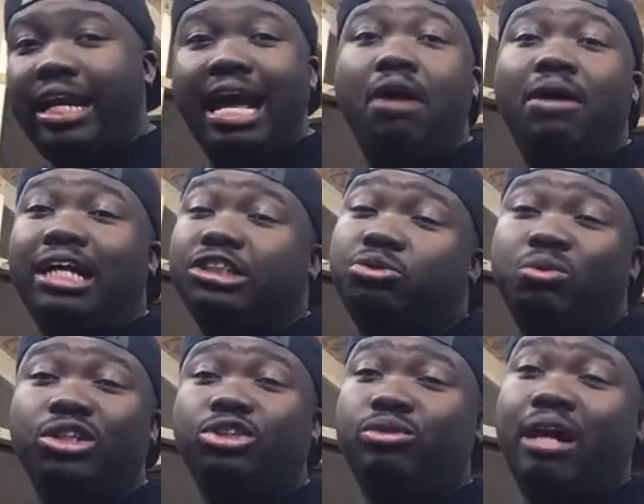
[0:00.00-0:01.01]
Now I just
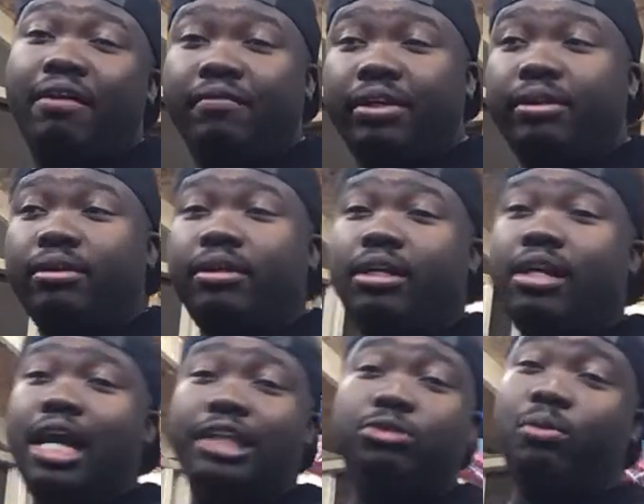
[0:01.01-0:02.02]
want to drive it.
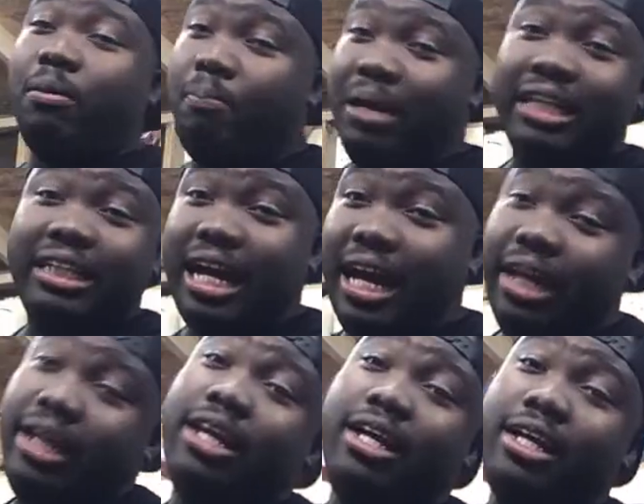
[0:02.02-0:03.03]
I just want to beat it to heck